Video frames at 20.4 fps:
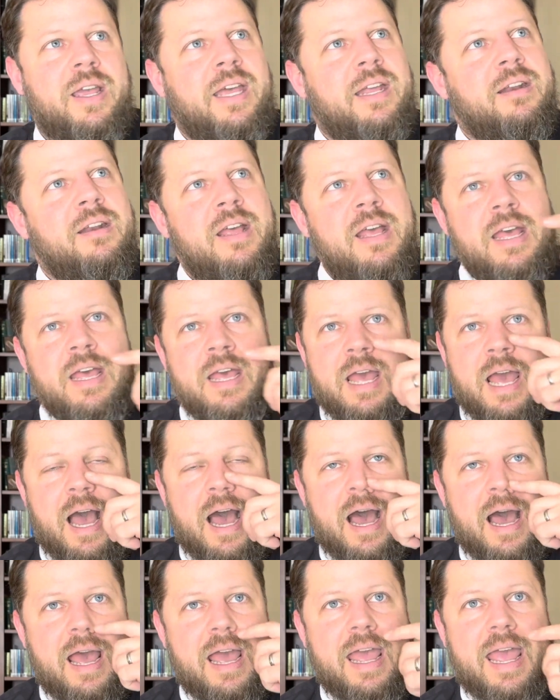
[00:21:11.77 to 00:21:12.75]
And
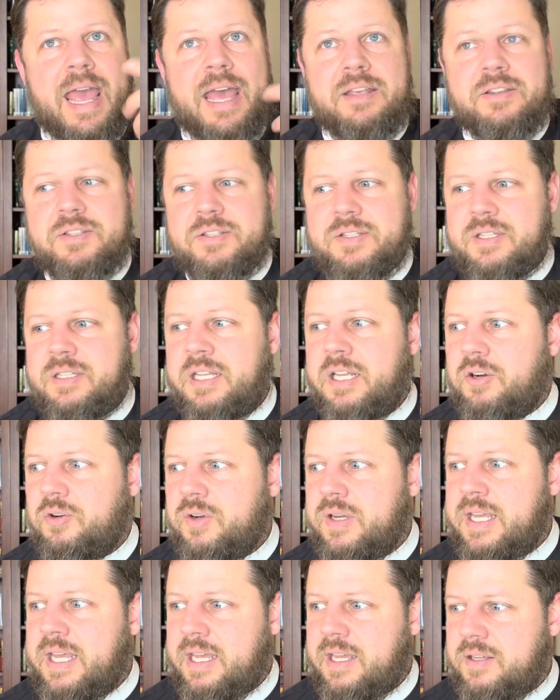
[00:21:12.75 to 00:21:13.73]
uh, as little
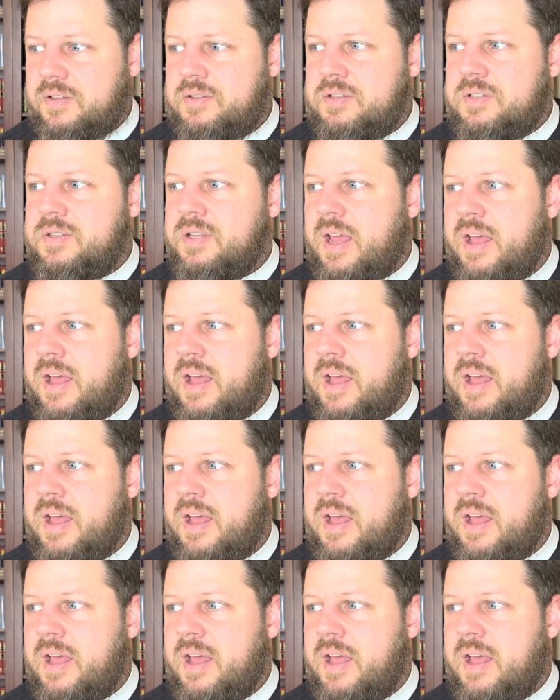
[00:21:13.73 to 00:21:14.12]
kids,